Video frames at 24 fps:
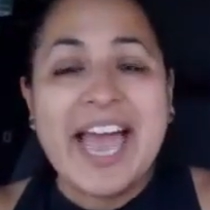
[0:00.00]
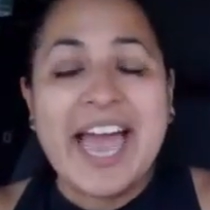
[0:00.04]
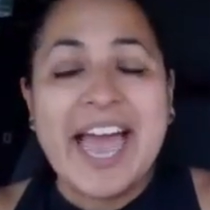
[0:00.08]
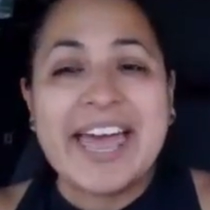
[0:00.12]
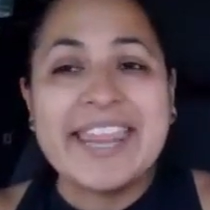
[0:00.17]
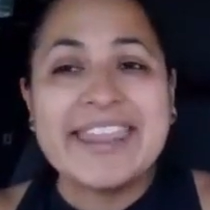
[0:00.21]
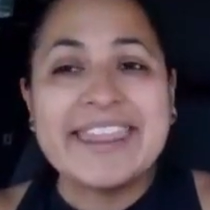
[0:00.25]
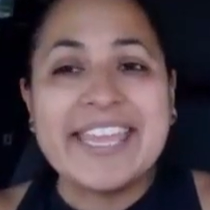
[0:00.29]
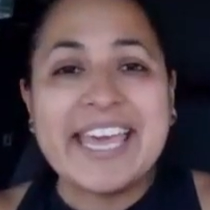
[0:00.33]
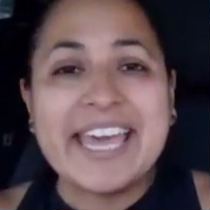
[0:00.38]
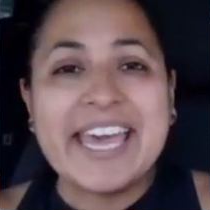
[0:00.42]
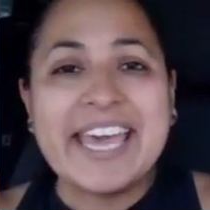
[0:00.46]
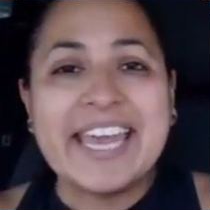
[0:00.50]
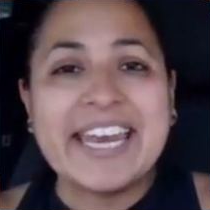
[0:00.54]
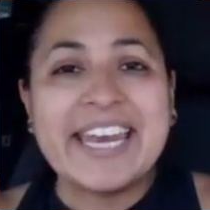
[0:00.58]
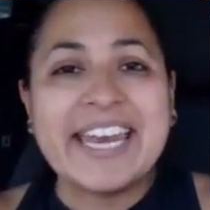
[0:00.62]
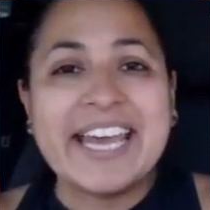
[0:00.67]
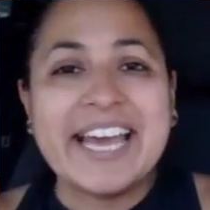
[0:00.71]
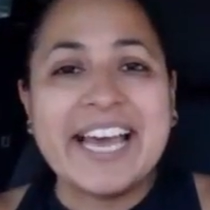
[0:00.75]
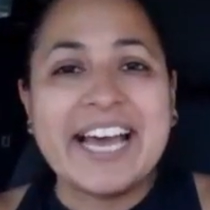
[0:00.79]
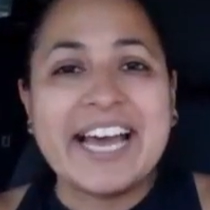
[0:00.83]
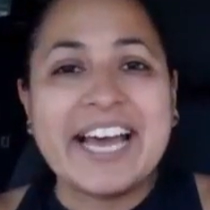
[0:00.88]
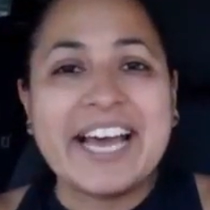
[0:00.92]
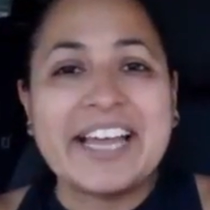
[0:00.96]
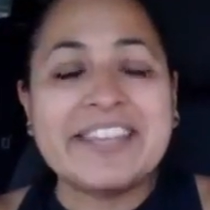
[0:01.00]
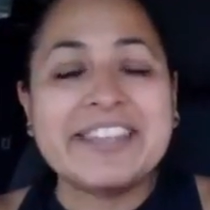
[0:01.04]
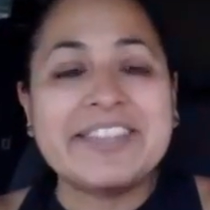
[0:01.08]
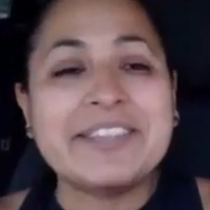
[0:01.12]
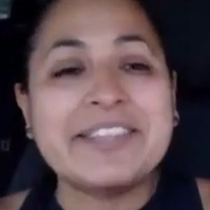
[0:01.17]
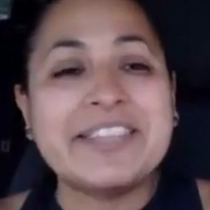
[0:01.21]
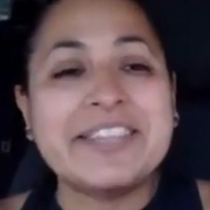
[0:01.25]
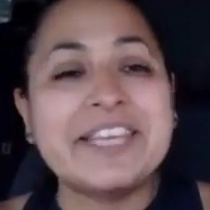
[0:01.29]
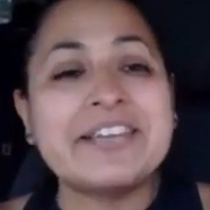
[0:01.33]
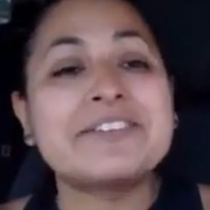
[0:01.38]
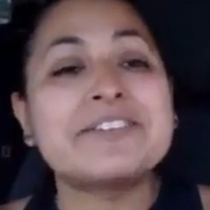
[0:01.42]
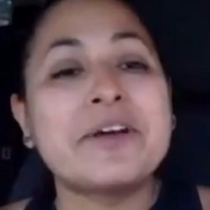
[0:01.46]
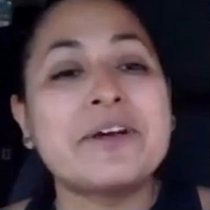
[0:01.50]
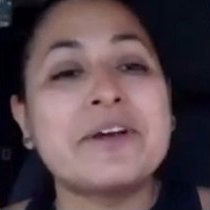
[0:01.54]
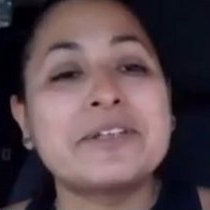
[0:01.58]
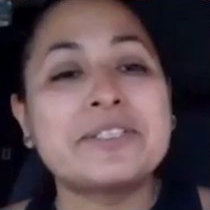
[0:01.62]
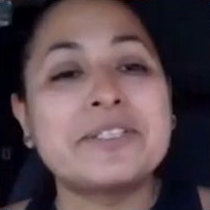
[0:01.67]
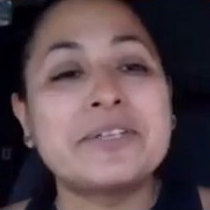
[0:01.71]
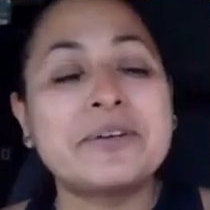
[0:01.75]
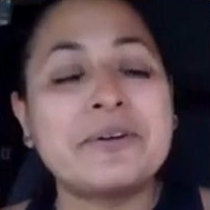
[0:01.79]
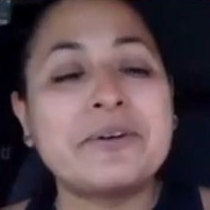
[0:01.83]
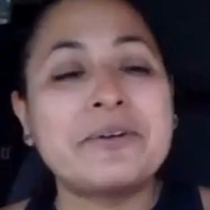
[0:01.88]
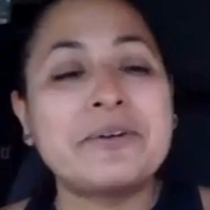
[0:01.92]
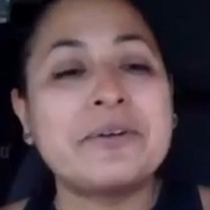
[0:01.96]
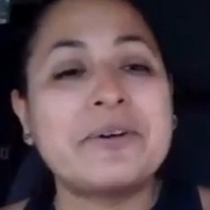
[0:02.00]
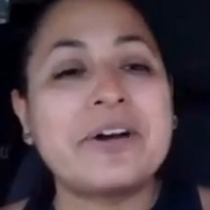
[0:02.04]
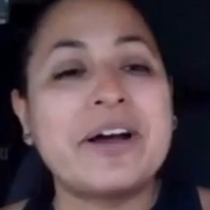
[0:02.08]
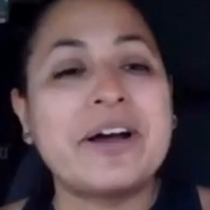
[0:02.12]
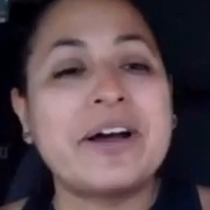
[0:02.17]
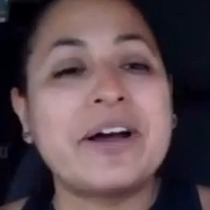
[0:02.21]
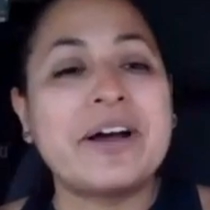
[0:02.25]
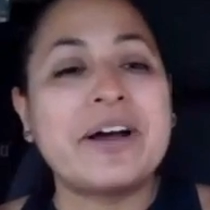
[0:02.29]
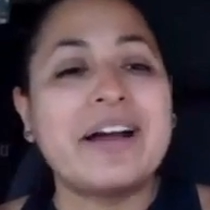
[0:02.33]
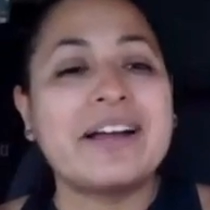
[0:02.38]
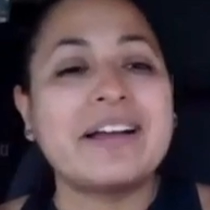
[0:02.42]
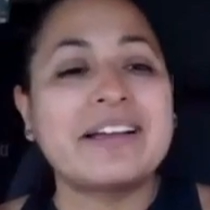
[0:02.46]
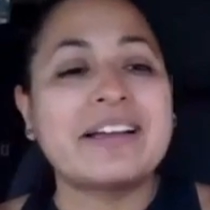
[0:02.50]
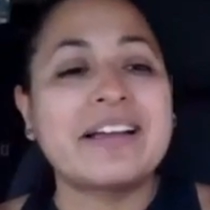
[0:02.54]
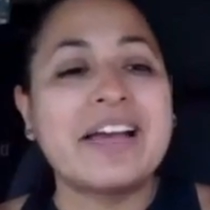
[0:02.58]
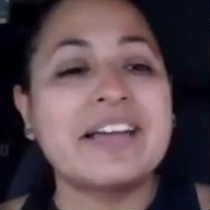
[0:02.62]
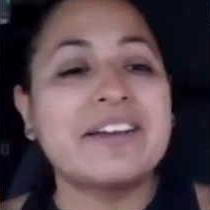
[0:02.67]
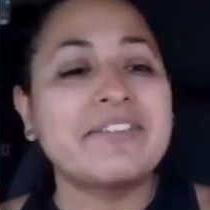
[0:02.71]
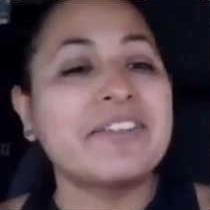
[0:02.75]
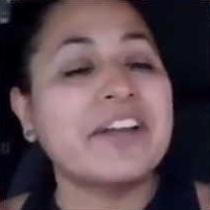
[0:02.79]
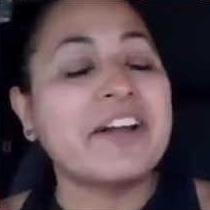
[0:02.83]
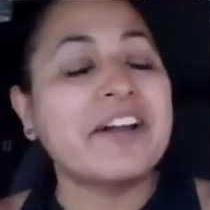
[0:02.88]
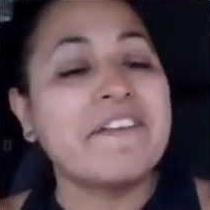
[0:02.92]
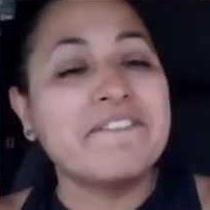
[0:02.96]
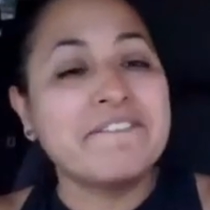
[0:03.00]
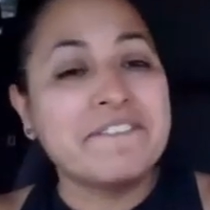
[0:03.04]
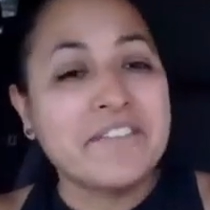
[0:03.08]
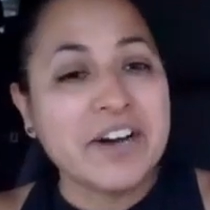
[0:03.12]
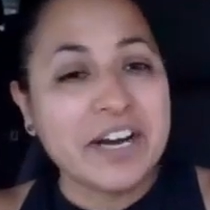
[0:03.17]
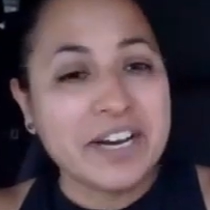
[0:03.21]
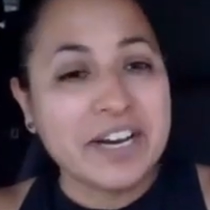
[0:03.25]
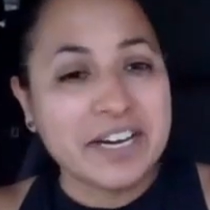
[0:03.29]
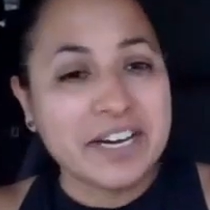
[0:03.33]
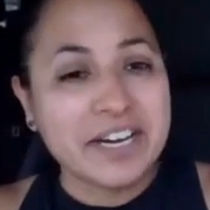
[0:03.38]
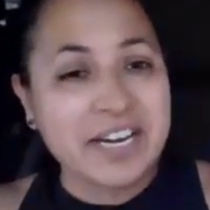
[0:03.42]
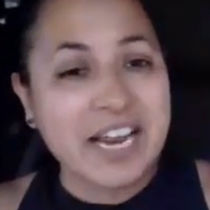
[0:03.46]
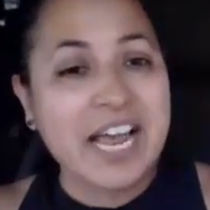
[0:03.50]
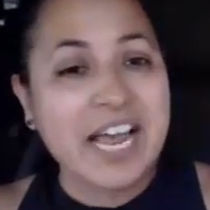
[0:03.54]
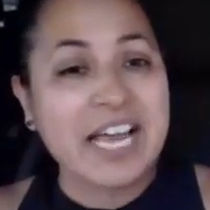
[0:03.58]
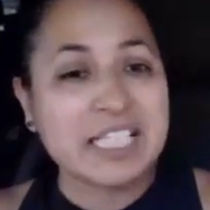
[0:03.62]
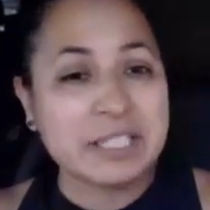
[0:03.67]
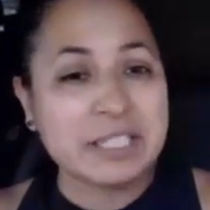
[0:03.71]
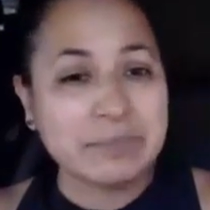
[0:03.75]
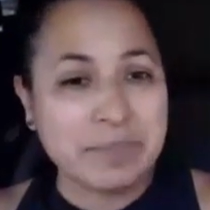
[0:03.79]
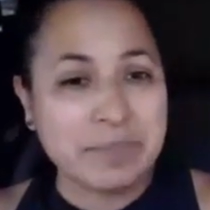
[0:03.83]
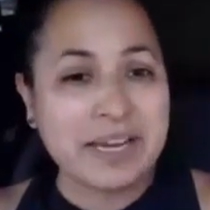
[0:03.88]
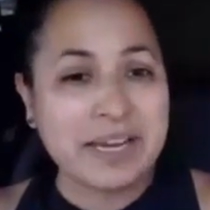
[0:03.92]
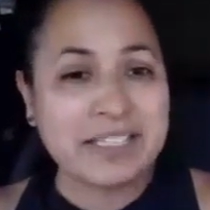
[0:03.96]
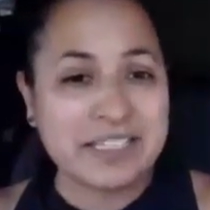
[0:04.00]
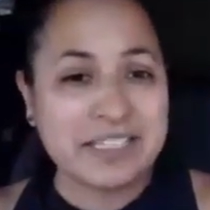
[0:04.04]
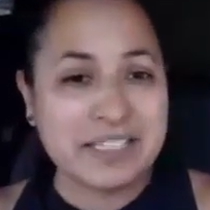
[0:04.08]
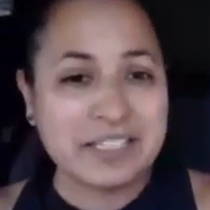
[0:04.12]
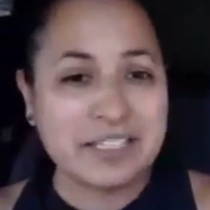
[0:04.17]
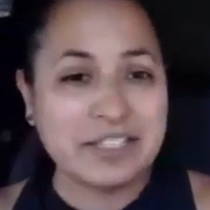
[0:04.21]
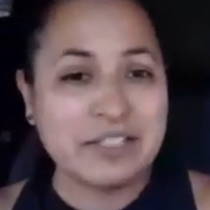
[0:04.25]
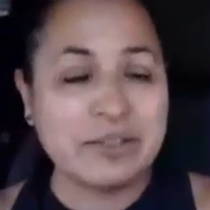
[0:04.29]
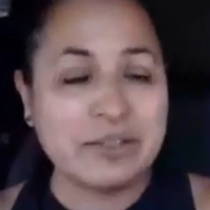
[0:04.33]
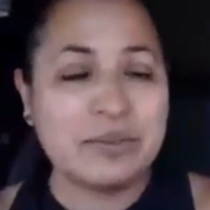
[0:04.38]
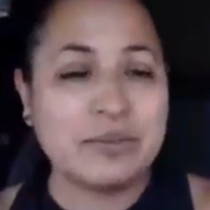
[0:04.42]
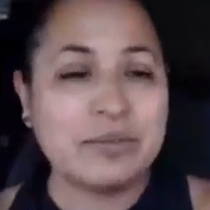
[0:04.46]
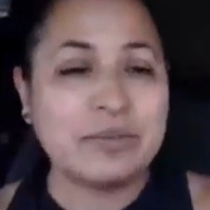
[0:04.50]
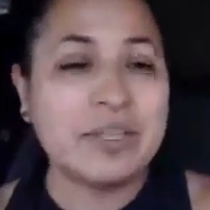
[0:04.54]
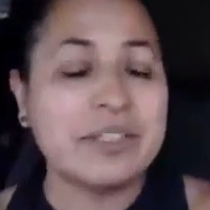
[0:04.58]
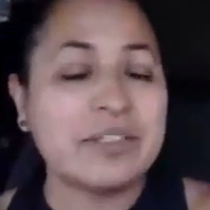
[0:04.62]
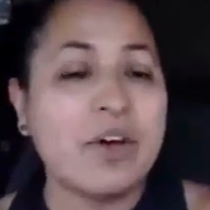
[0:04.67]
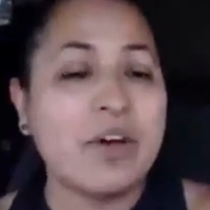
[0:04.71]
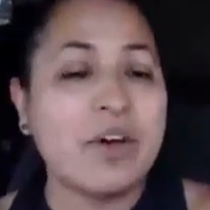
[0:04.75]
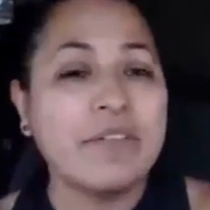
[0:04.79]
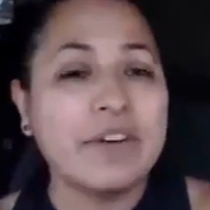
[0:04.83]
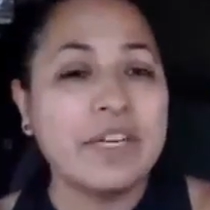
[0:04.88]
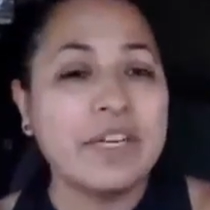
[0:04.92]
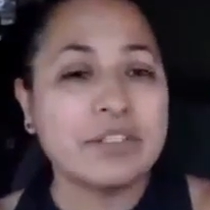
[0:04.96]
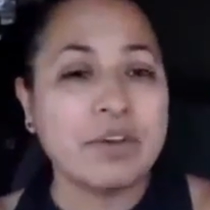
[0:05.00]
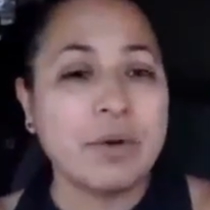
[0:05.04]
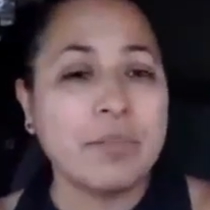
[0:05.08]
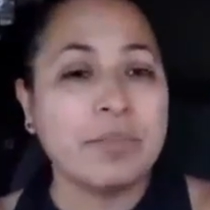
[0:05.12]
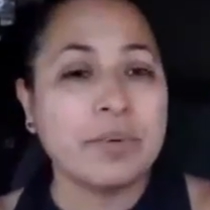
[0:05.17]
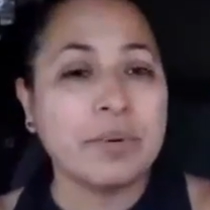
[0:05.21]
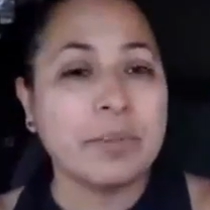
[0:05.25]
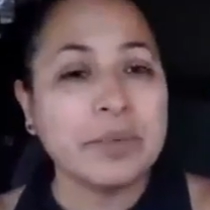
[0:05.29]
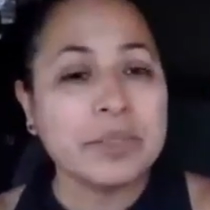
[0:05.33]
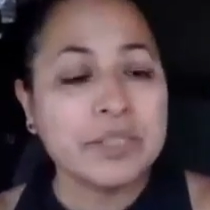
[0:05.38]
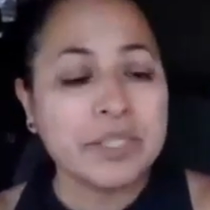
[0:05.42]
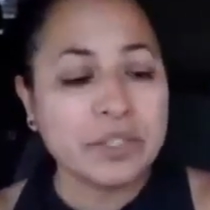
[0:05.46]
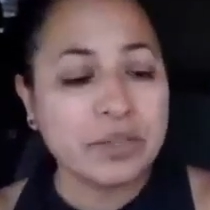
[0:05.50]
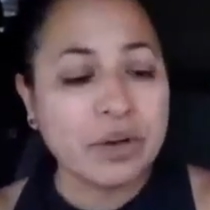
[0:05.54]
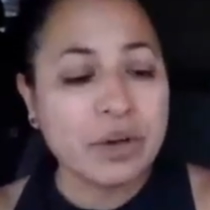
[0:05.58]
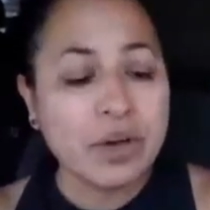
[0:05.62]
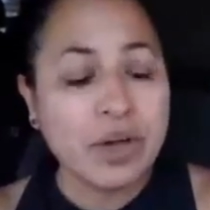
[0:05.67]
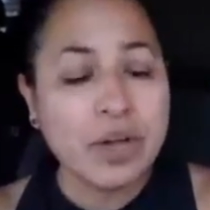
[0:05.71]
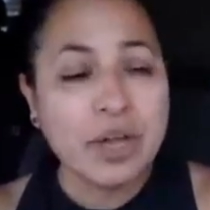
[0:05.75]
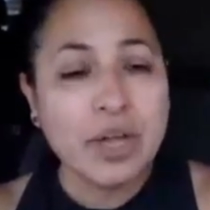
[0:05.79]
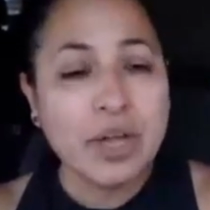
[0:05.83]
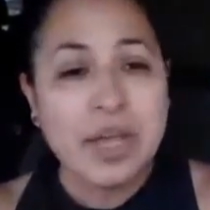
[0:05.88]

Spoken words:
And then there's also kind of like a fun aspect to it's Jóvenes con Propósito,